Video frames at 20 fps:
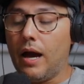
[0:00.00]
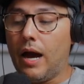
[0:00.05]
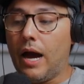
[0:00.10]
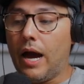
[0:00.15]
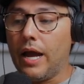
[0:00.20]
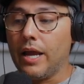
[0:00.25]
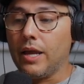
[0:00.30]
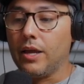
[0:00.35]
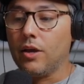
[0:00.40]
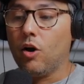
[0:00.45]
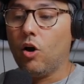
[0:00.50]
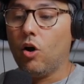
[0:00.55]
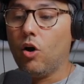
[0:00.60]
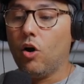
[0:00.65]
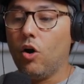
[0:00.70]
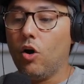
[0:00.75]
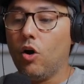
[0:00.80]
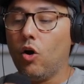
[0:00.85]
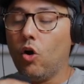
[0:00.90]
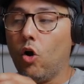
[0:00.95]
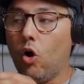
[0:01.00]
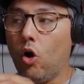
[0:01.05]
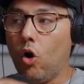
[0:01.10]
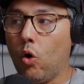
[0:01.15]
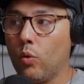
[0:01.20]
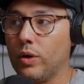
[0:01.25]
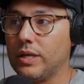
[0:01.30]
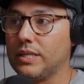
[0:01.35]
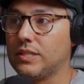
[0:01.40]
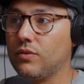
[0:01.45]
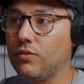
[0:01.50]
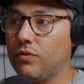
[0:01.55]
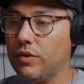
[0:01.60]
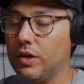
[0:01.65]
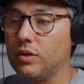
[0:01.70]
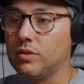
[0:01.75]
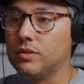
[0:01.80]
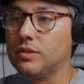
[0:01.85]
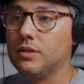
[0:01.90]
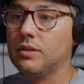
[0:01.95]
I always
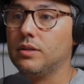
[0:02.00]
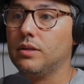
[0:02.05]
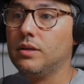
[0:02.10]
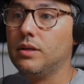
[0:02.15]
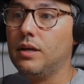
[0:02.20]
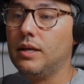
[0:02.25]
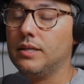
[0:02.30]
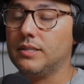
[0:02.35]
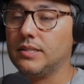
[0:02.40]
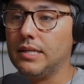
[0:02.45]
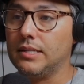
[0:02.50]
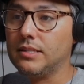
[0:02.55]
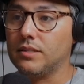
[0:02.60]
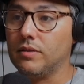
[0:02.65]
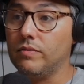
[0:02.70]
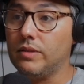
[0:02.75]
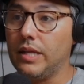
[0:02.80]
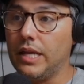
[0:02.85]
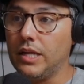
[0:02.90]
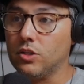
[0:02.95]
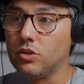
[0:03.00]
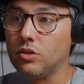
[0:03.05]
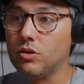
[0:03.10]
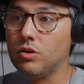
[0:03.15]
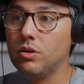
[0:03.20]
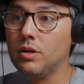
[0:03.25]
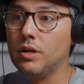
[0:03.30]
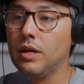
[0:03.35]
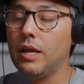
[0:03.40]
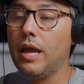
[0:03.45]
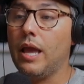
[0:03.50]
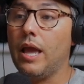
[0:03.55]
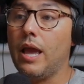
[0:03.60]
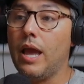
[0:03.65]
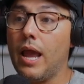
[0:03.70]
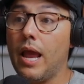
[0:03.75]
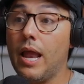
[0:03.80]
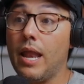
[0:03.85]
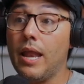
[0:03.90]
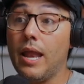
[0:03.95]
felt a sense of danger,
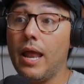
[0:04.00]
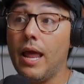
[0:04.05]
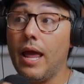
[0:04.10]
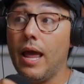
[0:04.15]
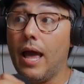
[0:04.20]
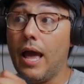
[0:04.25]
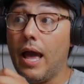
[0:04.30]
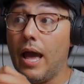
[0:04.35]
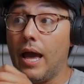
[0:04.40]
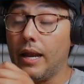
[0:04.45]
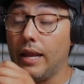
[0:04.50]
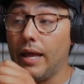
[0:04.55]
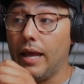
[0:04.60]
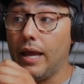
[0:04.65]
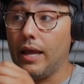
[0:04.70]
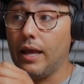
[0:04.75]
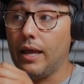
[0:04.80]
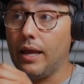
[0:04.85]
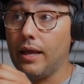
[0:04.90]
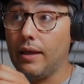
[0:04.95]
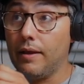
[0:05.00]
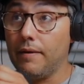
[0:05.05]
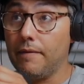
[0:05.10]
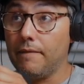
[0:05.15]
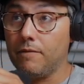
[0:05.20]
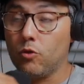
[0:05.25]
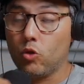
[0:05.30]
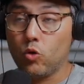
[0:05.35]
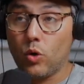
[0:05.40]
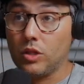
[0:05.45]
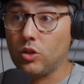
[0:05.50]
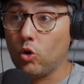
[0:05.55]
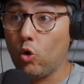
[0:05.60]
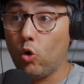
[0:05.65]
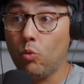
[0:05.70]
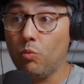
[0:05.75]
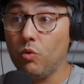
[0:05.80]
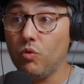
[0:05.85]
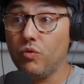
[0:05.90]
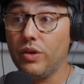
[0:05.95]
and at throughout the
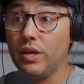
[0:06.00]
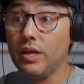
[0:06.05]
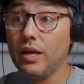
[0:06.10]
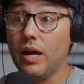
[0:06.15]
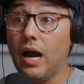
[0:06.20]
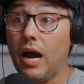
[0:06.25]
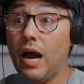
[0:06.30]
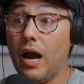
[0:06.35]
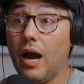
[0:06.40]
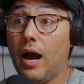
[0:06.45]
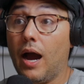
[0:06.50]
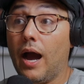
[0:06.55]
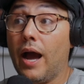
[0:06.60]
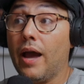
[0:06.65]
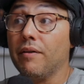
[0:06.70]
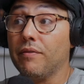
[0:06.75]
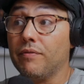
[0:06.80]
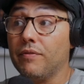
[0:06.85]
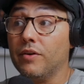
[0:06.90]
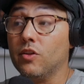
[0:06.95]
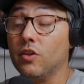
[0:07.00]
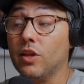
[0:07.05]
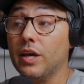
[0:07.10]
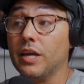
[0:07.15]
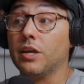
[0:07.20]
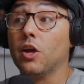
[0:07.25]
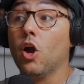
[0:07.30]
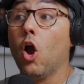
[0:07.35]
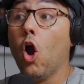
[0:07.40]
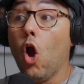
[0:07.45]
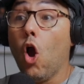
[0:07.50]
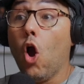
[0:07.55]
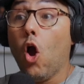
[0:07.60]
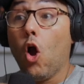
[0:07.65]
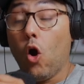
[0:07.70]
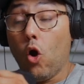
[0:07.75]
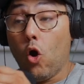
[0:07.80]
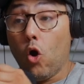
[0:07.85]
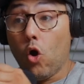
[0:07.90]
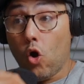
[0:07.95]
whole movie, I felt like,
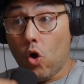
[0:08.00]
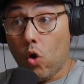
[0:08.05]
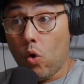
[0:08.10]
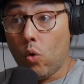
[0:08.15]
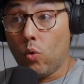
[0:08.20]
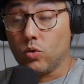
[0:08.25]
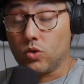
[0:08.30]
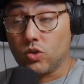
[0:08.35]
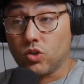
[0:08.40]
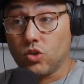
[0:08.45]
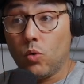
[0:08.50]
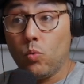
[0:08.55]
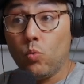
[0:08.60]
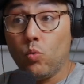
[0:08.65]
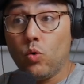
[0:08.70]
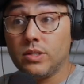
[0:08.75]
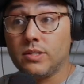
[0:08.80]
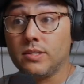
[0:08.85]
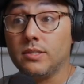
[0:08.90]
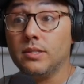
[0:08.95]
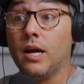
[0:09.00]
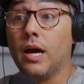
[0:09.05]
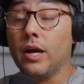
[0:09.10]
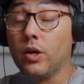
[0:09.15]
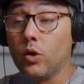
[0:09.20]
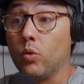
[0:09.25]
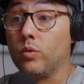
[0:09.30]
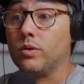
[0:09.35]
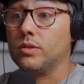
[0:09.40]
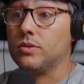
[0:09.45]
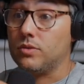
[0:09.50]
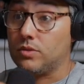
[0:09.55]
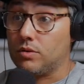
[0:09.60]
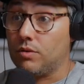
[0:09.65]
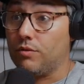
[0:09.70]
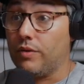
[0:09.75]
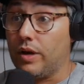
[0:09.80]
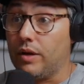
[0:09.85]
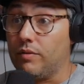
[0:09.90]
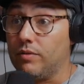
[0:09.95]
oh, someone's not going to
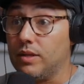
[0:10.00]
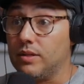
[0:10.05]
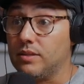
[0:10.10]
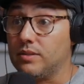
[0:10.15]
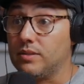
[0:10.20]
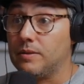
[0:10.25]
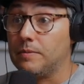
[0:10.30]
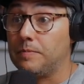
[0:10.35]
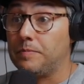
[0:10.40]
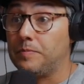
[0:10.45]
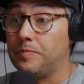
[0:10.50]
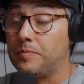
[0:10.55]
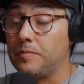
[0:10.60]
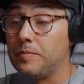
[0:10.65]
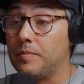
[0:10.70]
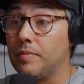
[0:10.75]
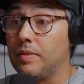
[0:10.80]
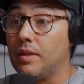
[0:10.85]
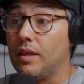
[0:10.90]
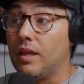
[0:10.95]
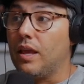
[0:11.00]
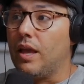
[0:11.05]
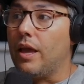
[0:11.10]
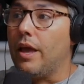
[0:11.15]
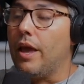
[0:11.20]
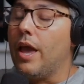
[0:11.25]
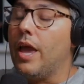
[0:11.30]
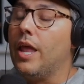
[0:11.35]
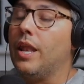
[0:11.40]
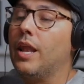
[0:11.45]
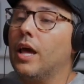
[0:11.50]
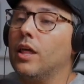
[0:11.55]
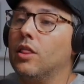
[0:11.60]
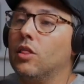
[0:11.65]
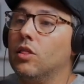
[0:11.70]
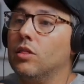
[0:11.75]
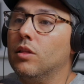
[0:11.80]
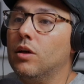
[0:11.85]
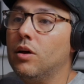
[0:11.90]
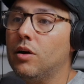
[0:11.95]
survive this. Mm-hmm. And I
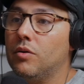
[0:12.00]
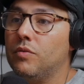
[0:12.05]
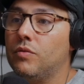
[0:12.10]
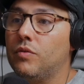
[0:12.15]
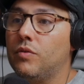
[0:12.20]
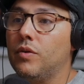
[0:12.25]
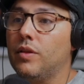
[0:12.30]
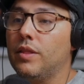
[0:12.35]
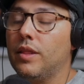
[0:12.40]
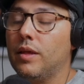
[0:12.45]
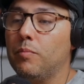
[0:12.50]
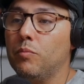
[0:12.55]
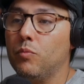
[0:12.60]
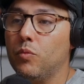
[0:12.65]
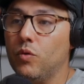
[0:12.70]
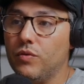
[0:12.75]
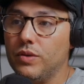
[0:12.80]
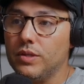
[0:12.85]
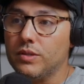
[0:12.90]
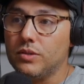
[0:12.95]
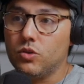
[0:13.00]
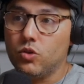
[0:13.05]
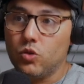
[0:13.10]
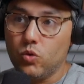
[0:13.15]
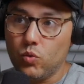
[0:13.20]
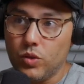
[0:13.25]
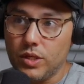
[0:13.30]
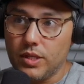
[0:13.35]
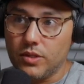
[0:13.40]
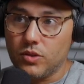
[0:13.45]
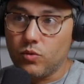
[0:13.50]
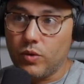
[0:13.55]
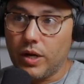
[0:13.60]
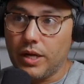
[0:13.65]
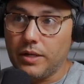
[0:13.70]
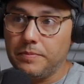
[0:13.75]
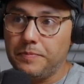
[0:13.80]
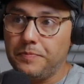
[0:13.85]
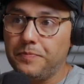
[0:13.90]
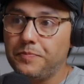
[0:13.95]
love that movies do this,
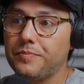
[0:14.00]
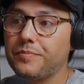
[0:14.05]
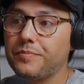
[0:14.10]
right?